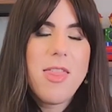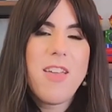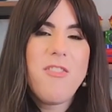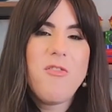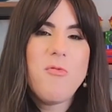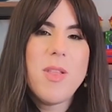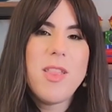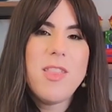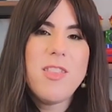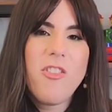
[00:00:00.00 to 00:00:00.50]

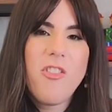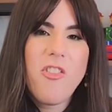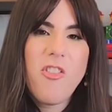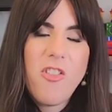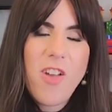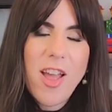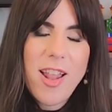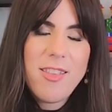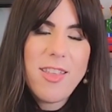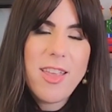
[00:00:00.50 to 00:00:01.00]
They've been
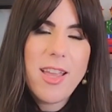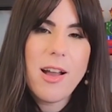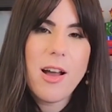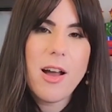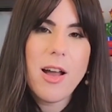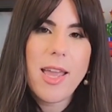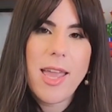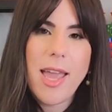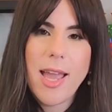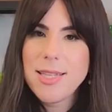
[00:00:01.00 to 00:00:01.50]

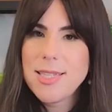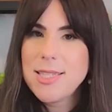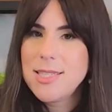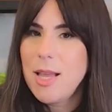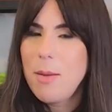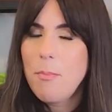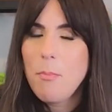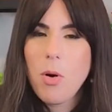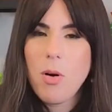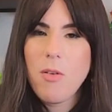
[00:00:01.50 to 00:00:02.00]
defending
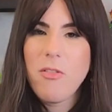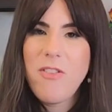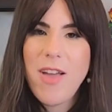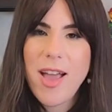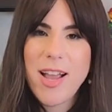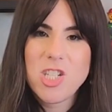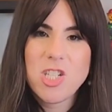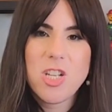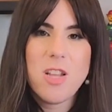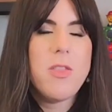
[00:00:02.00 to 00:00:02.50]
against
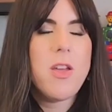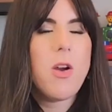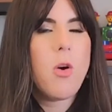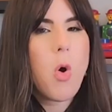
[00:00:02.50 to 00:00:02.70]
imperfection